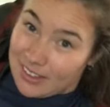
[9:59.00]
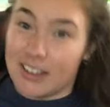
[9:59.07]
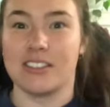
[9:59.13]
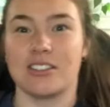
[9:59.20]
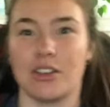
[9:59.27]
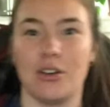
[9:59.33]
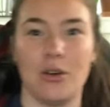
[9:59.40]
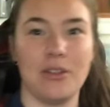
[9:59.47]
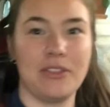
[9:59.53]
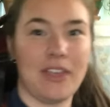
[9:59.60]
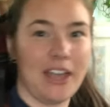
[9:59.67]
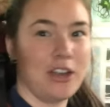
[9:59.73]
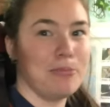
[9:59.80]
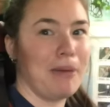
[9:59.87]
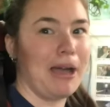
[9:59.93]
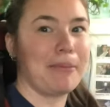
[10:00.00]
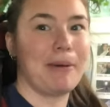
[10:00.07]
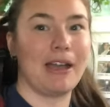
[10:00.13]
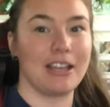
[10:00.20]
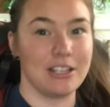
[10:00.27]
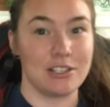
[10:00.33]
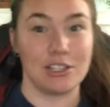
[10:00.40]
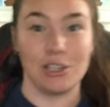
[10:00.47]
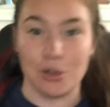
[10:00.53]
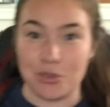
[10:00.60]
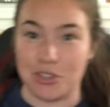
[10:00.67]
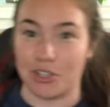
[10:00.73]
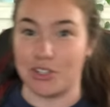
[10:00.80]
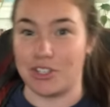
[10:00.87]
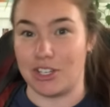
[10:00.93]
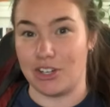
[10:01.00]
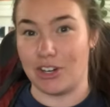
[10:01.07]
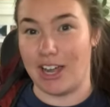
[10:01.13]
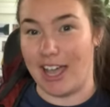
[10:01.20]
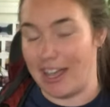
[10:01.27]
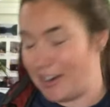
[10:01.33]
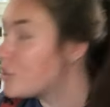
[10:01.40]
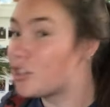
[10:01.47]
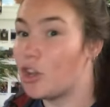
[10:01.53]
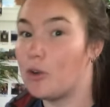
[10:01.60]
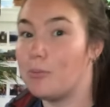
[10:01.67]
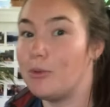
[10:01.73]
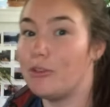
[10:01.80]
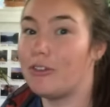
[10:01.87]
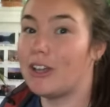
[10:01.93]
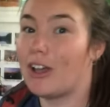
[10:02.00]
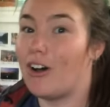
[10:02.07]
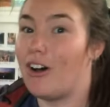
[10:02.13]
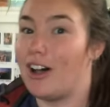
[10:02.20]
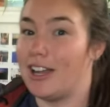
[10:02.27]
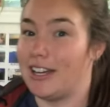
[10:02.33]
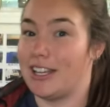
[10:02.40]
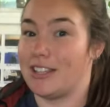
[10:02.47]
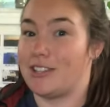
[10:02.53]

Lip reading: so that your backpack is closer to your head. So moving on